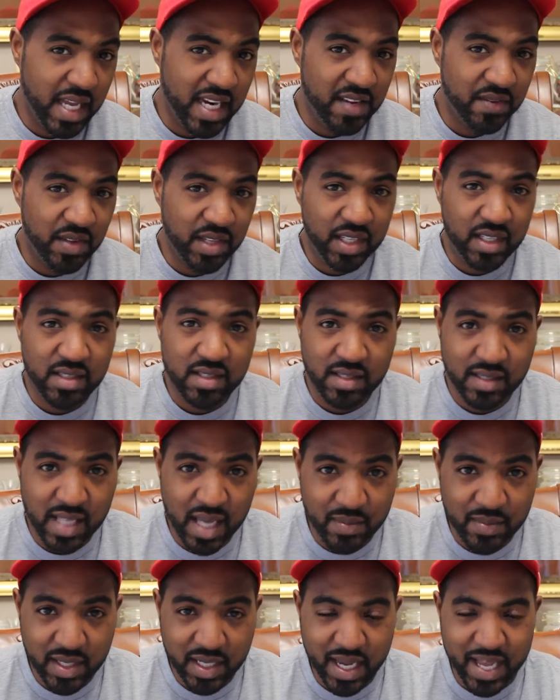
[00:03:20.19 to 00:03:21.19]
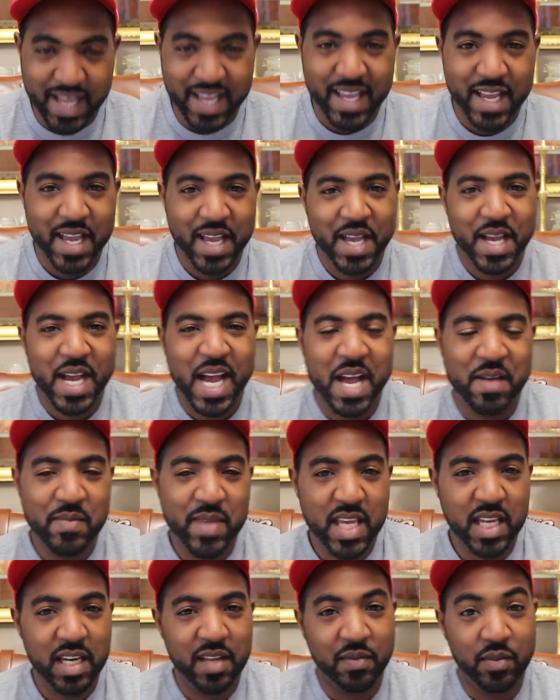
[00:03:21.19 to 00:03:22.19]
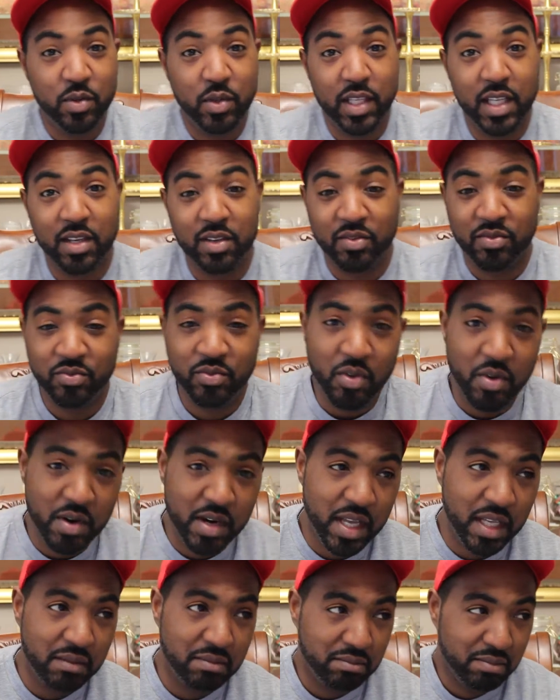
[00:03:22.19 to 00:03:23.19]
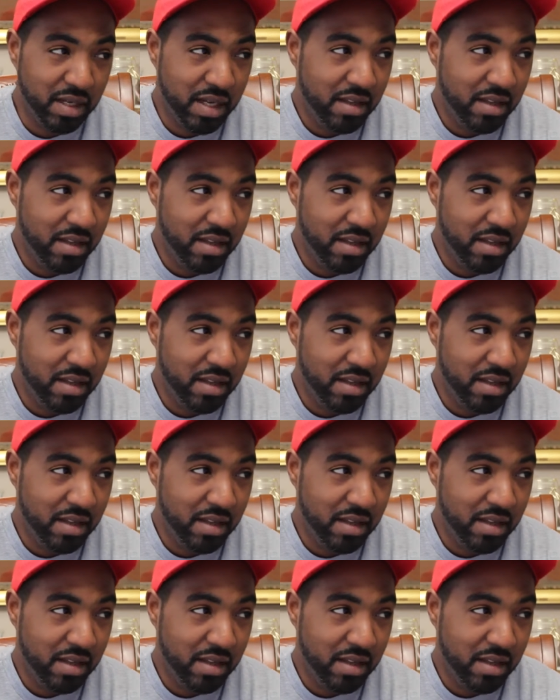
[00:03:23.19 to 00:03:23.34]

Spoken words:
And if you can stomach, if you can afford it,